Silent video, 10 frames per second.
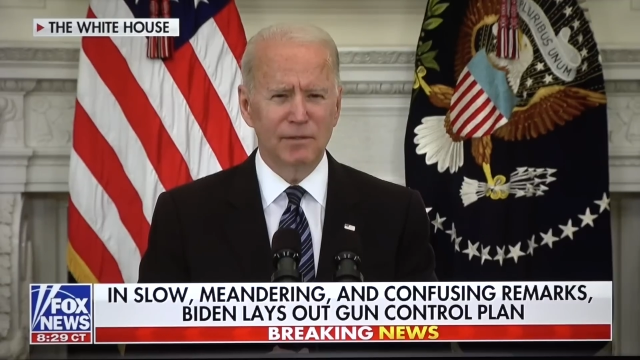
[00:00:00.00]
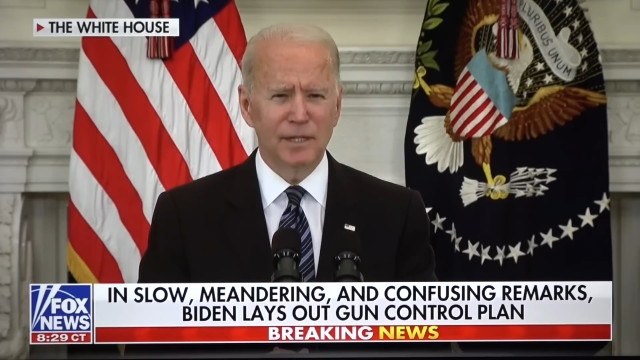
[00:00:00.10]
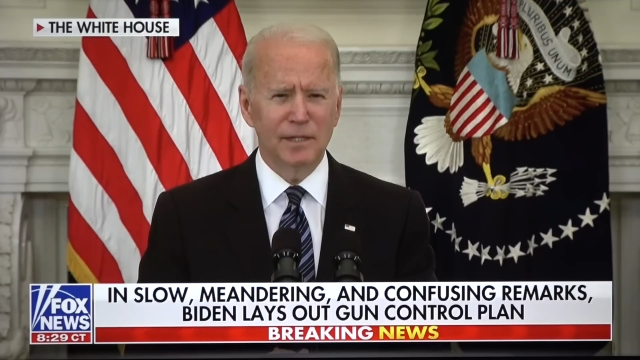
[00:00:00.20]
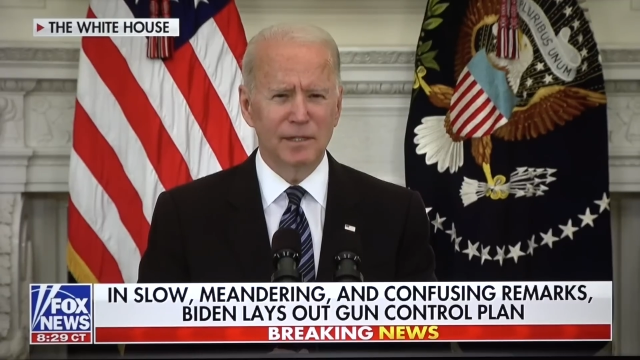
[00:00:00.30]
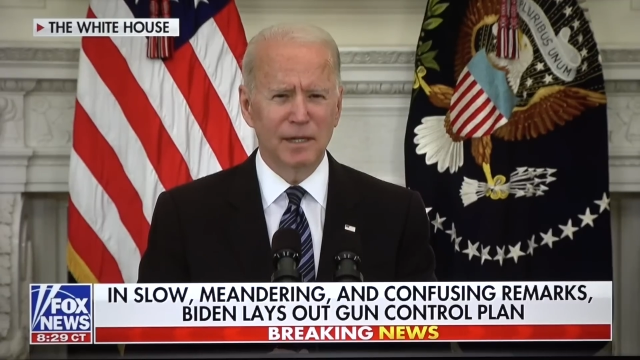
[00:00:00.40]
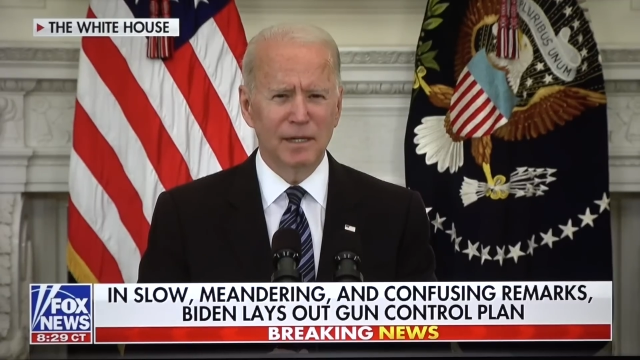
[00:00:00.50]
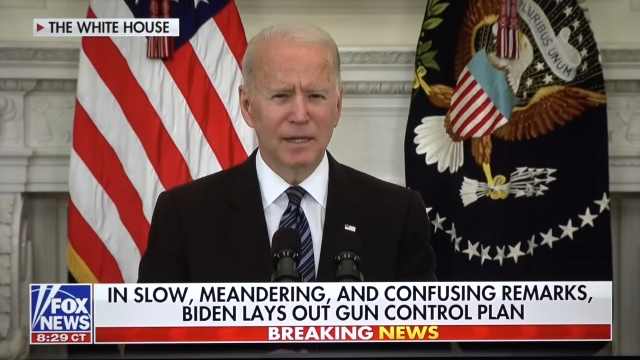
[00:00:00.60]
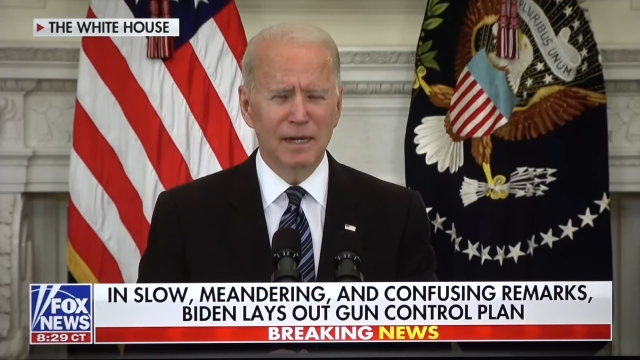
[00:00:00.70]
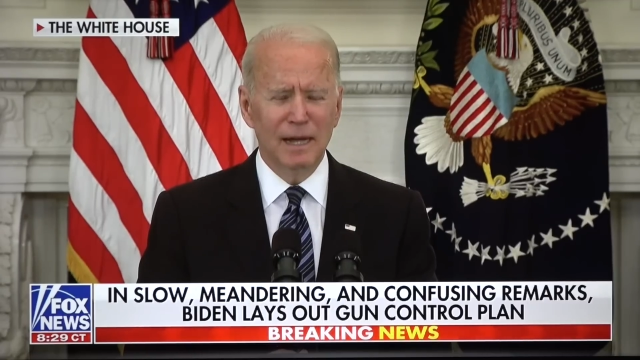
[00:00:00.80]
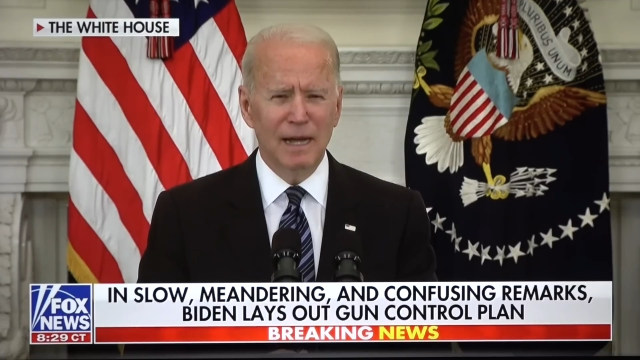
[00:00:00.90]
you need to
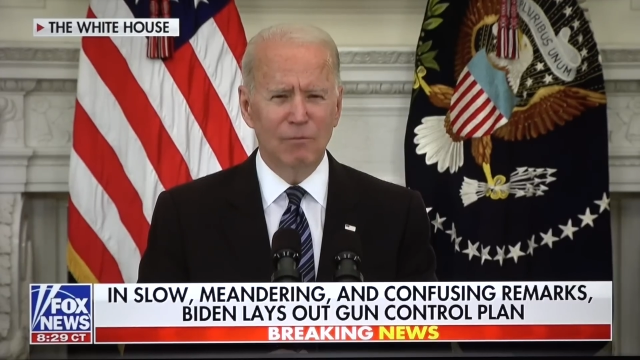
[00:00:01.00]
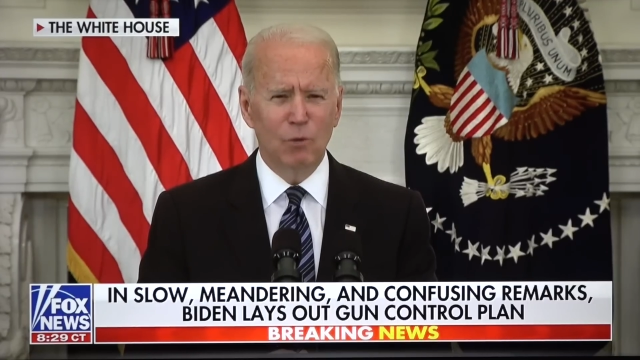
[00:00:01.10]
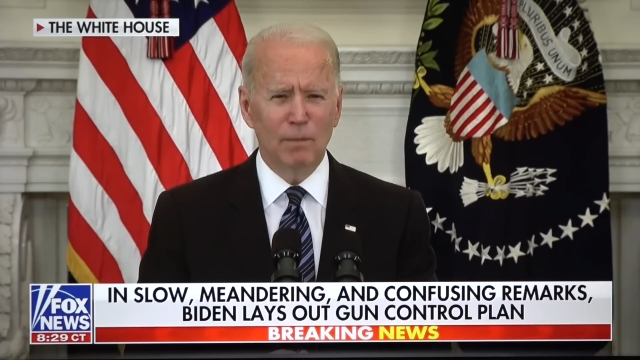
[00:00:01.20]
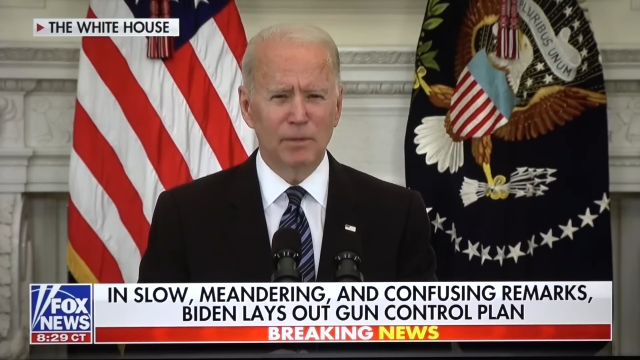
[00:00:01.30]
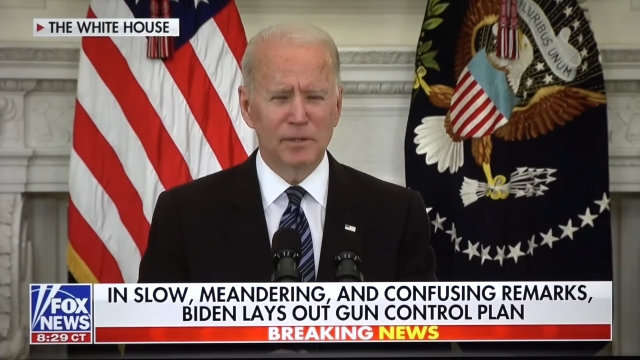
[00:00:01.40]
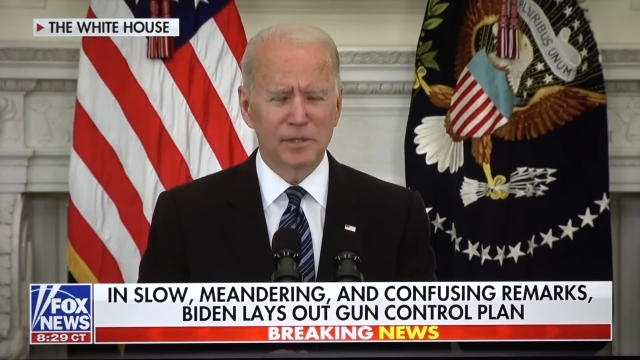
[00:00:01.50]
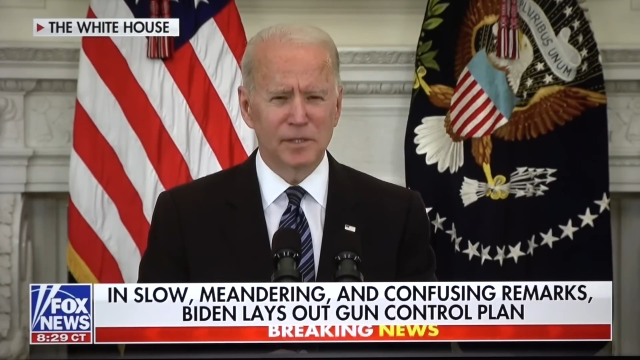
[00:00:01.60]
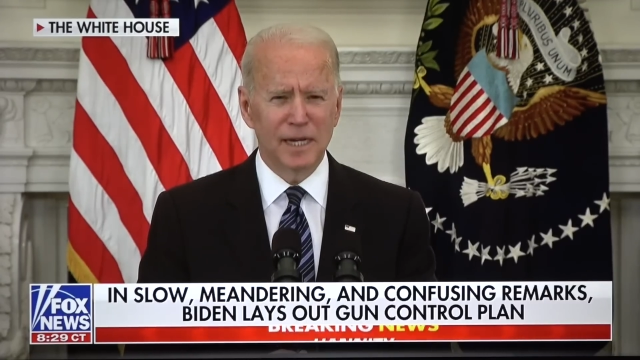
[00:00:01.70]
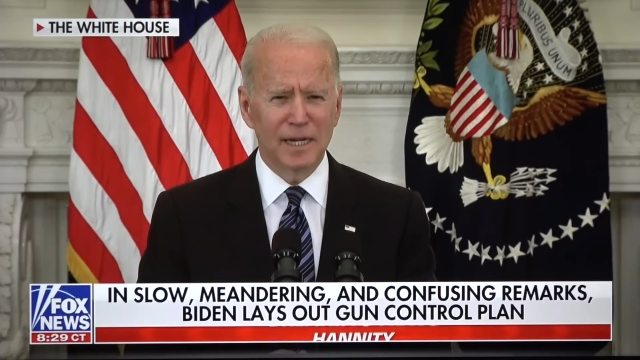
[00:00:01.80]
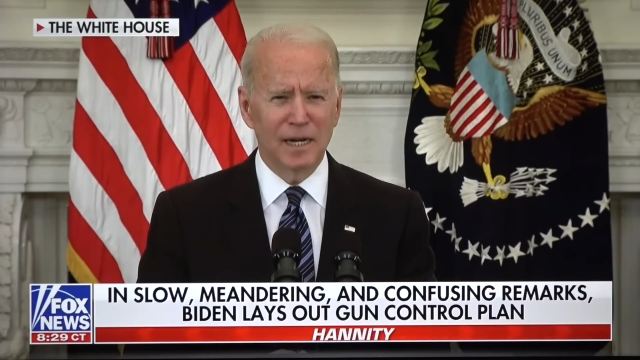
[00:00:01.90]
have weapons to
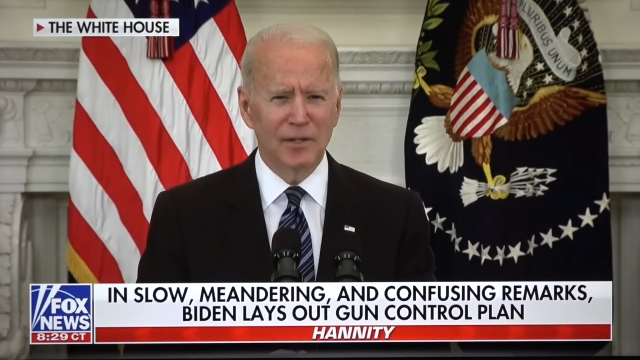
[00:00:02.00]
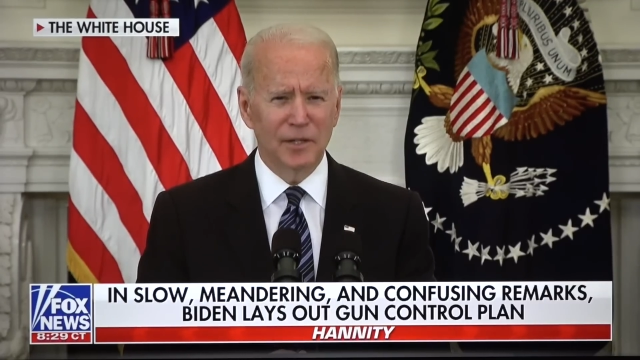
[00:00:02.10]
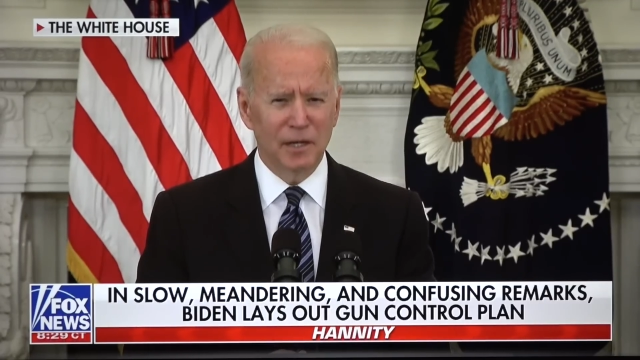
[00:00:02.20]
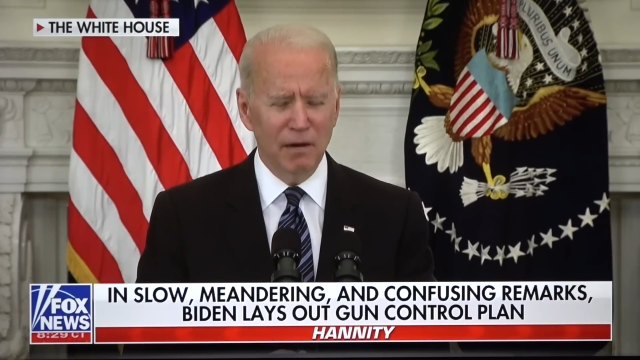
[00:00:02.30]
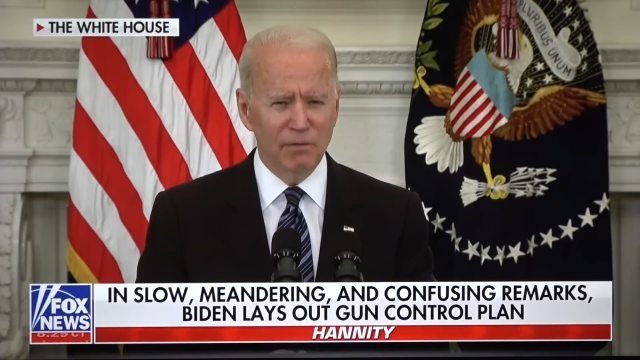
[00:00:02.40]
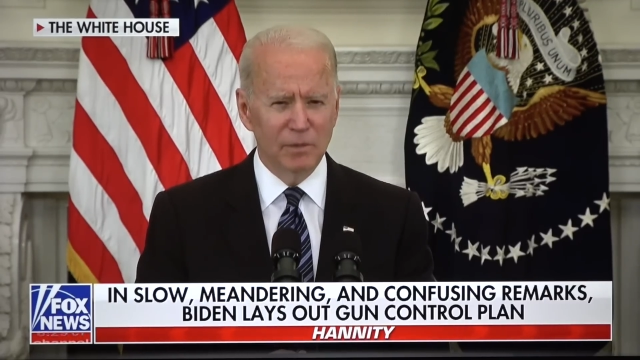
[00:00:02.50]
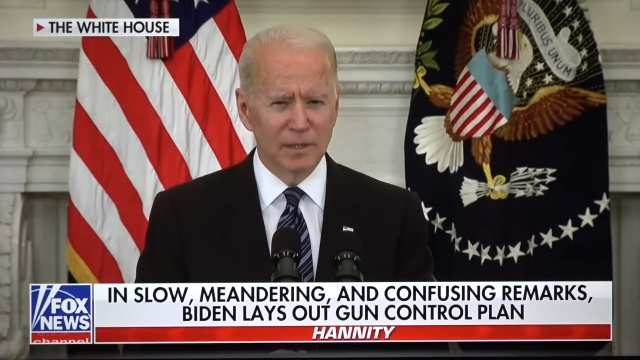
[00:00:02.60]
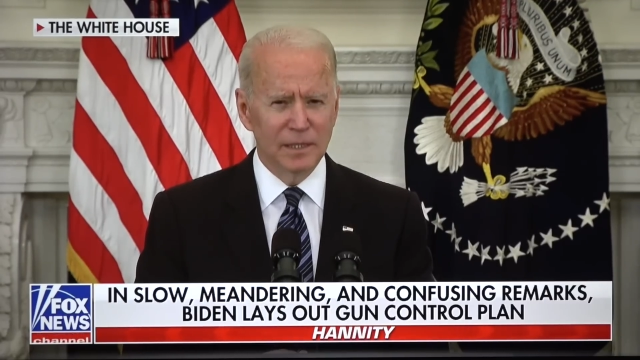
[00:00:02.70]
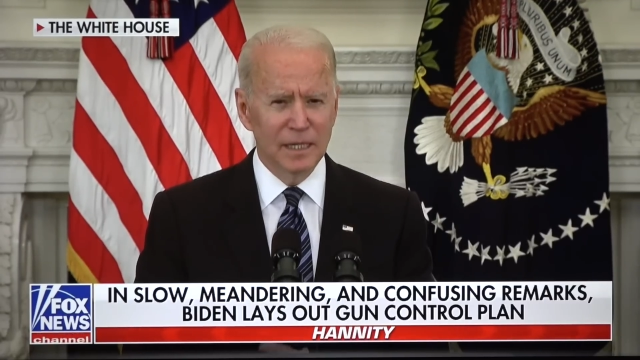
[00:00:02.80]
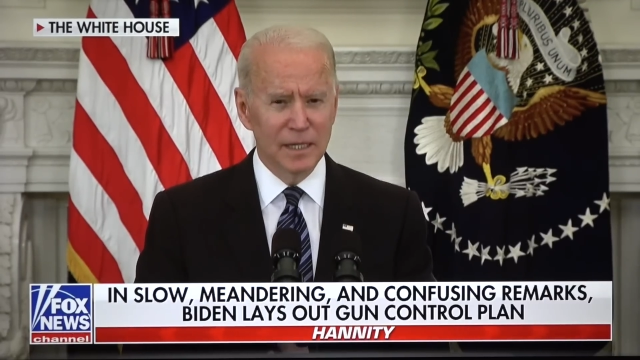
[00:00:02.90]
take on the government,